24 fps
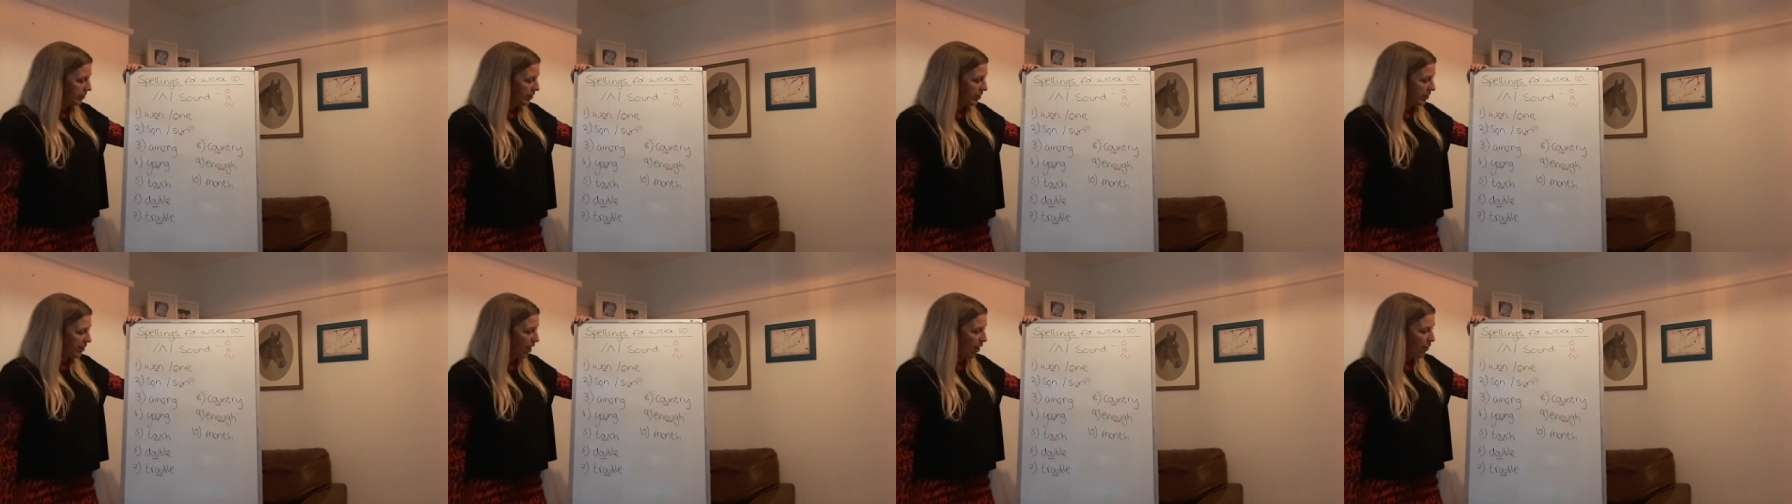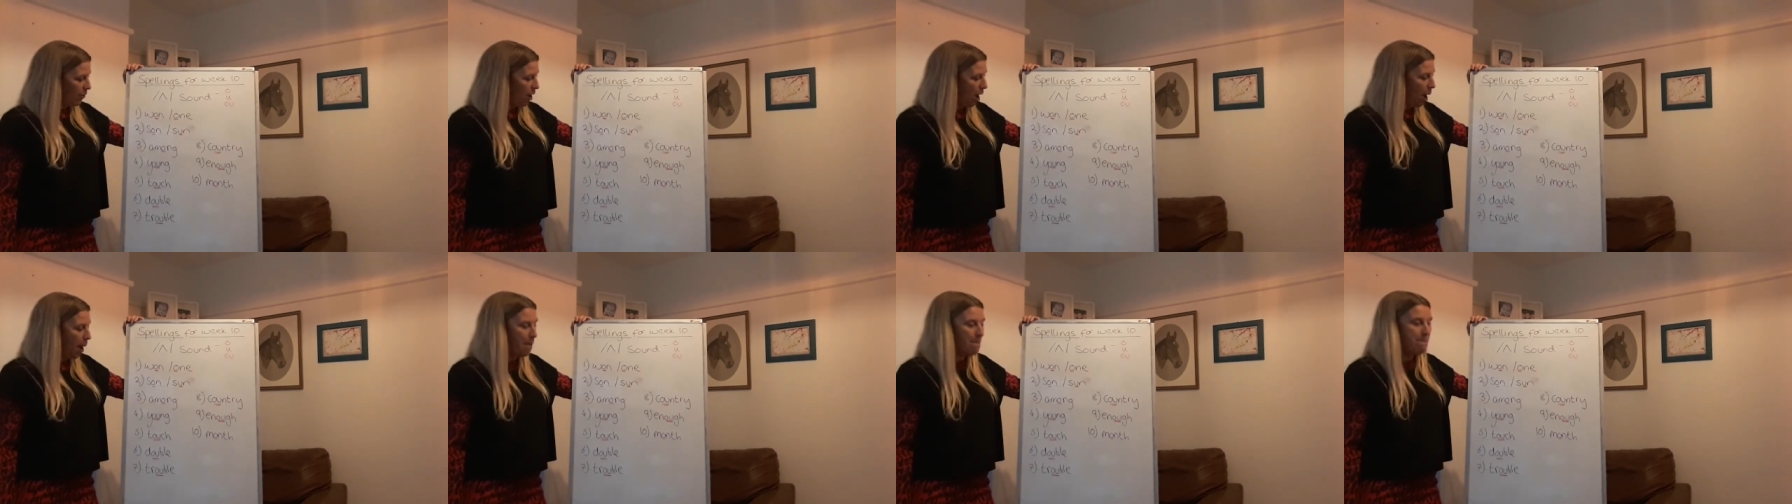
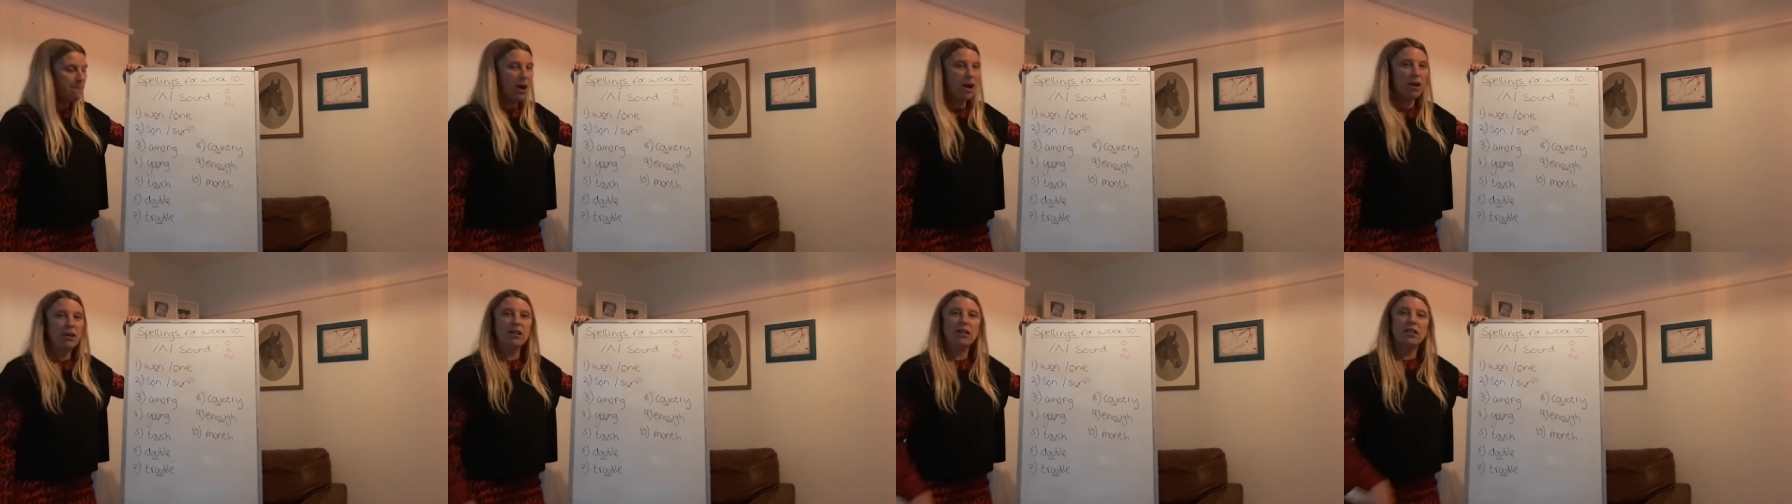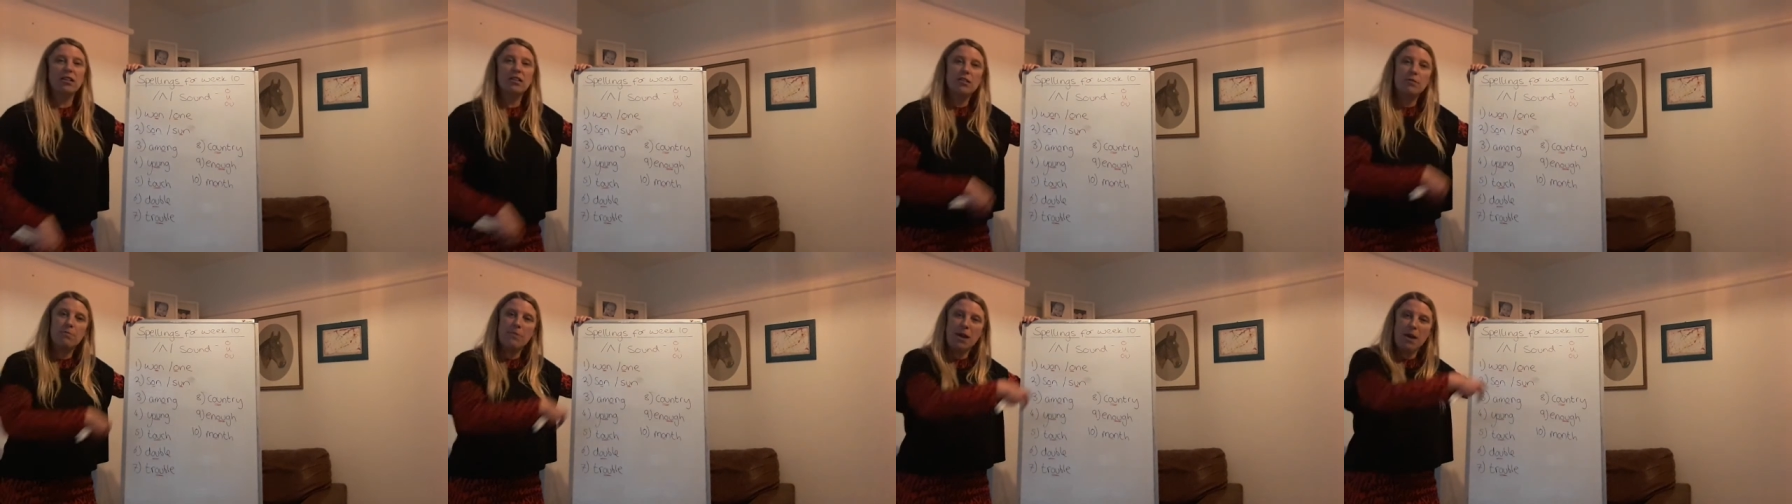So
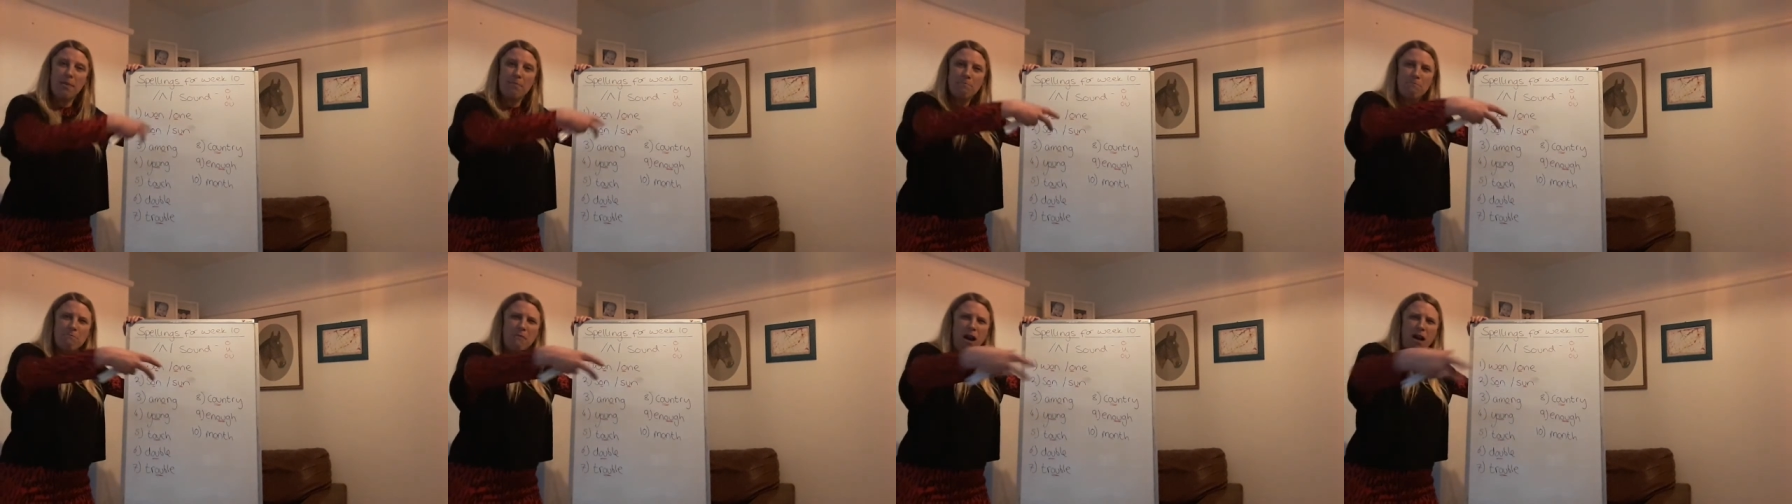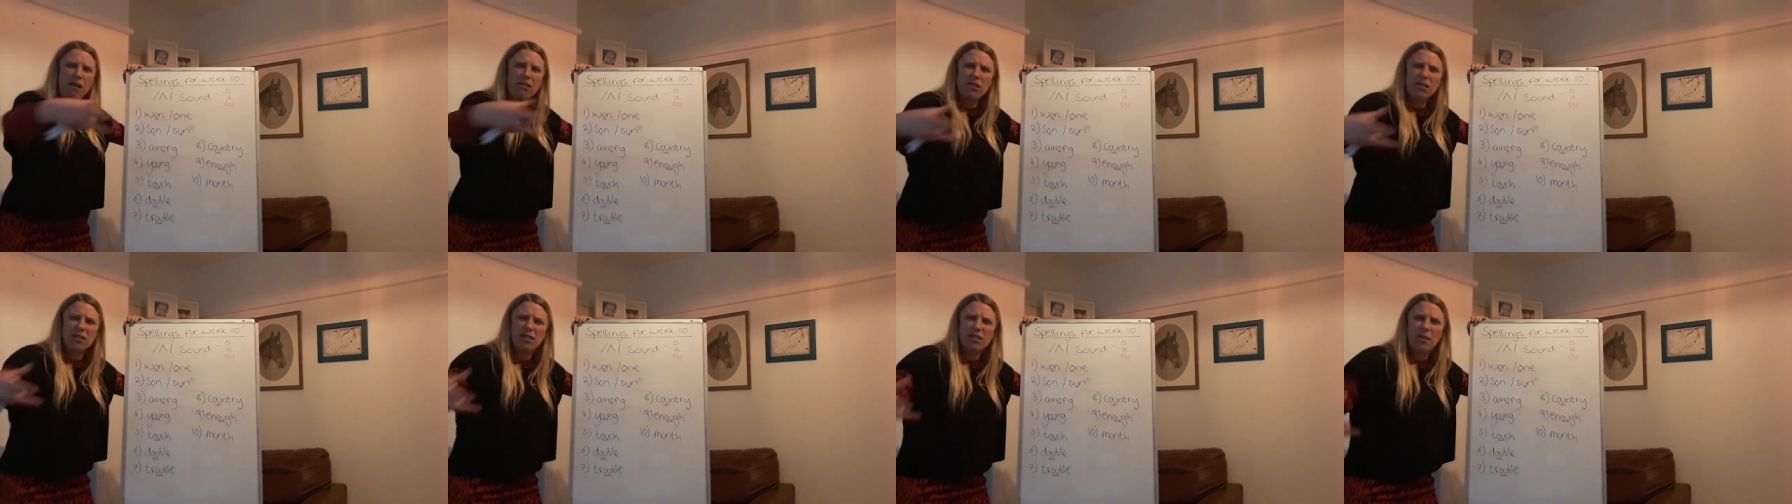among, to be among